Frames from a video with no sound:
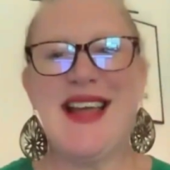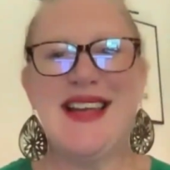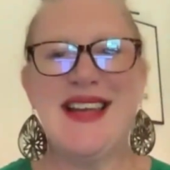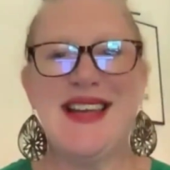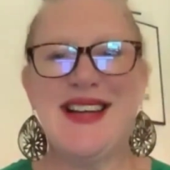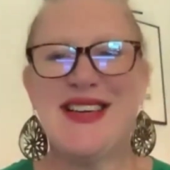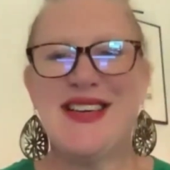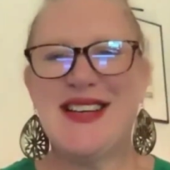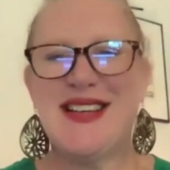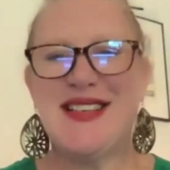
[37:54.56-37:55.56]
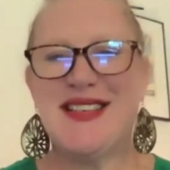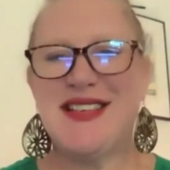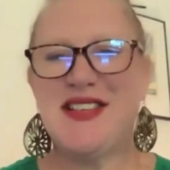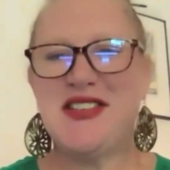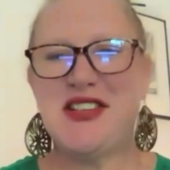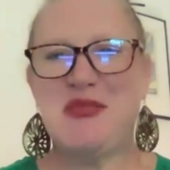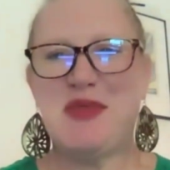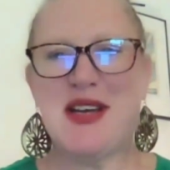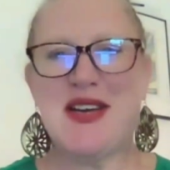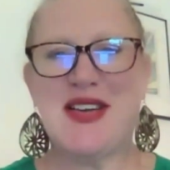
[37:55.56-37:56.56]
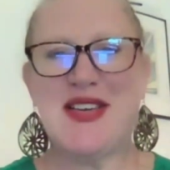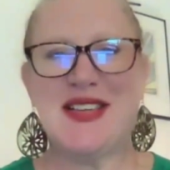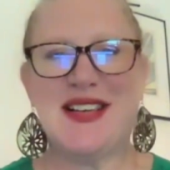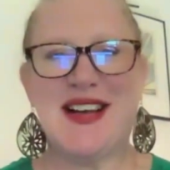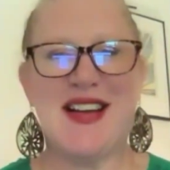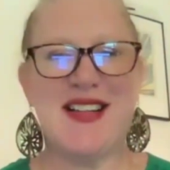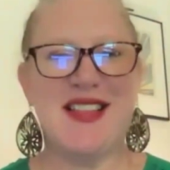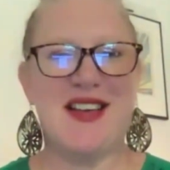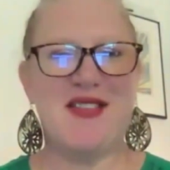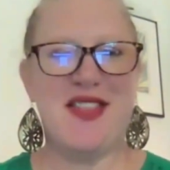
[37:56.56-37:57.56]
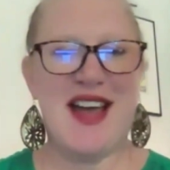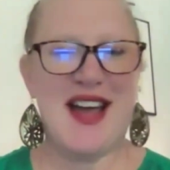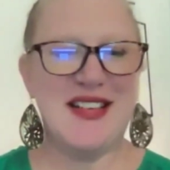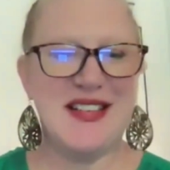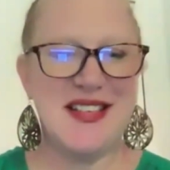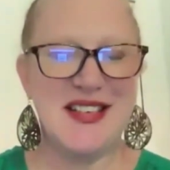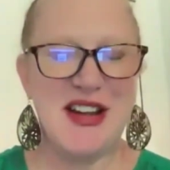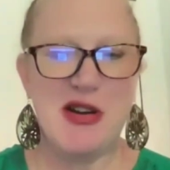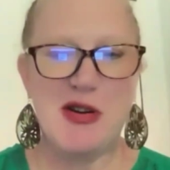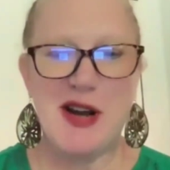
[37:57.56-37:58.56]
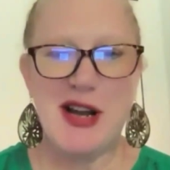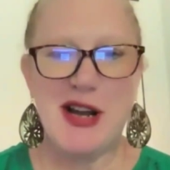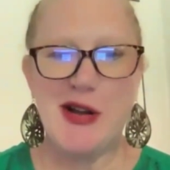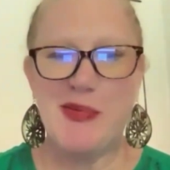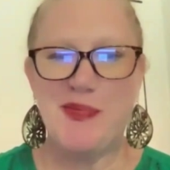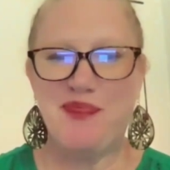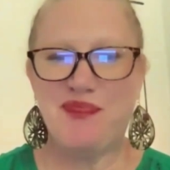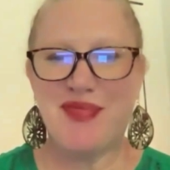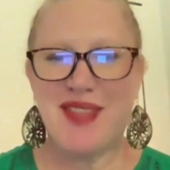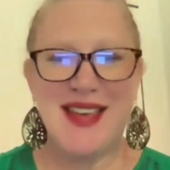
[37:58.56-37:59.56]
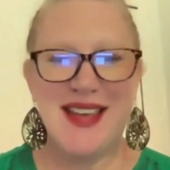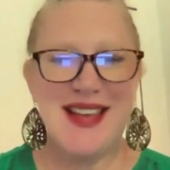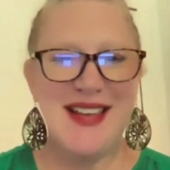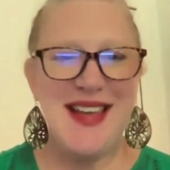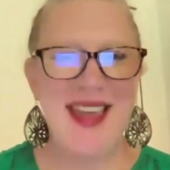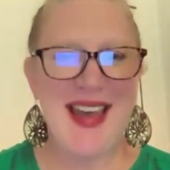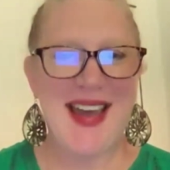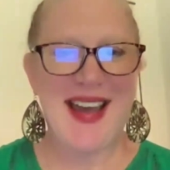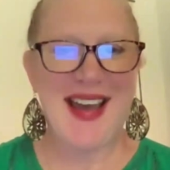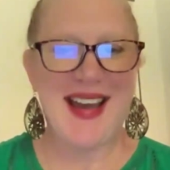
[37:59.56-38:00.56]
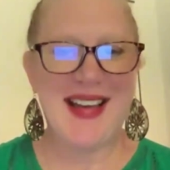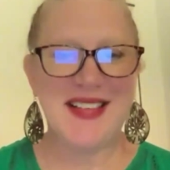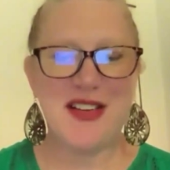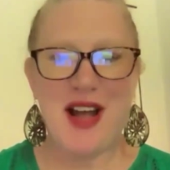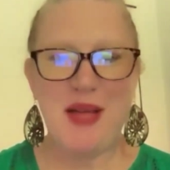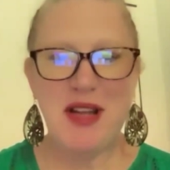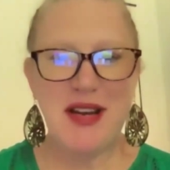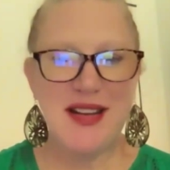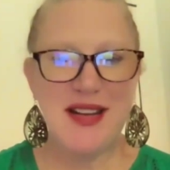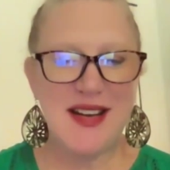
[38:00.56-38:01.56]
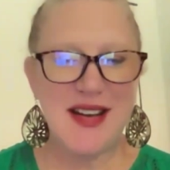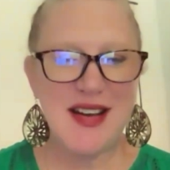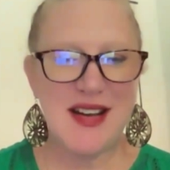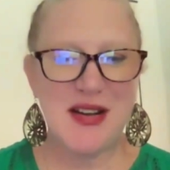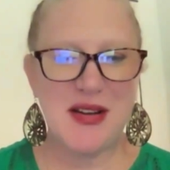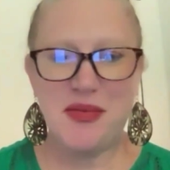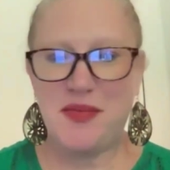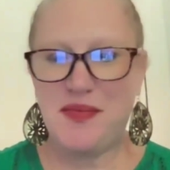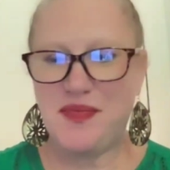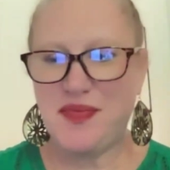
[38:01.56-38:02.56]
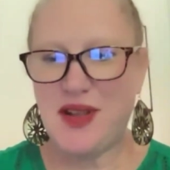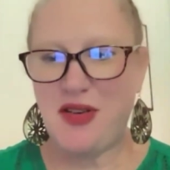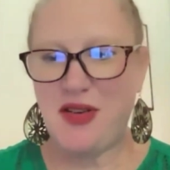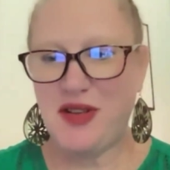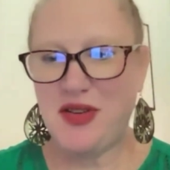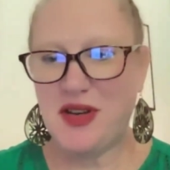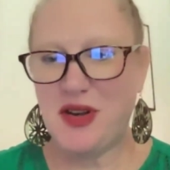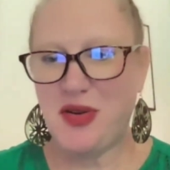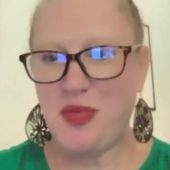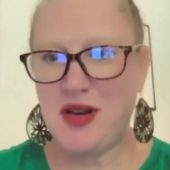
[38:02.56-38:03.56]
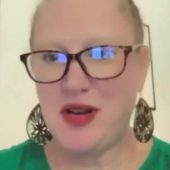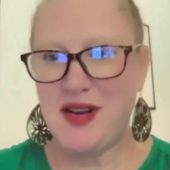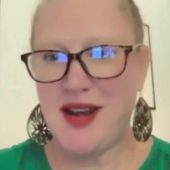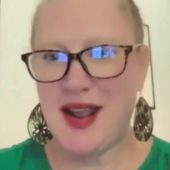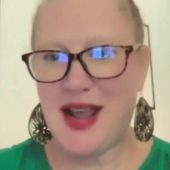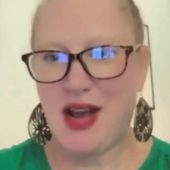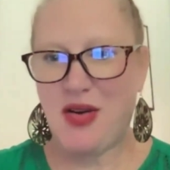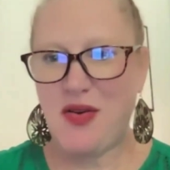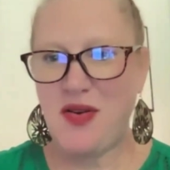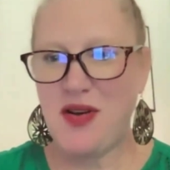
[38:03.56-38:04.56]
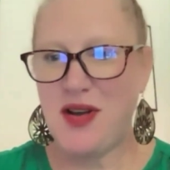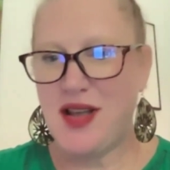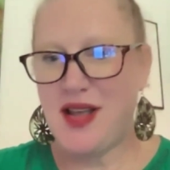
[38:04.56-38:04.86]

did, and here it is in Gmail. Gotta love that. So, yeah. So I'm gonna, hopefully you can open it now.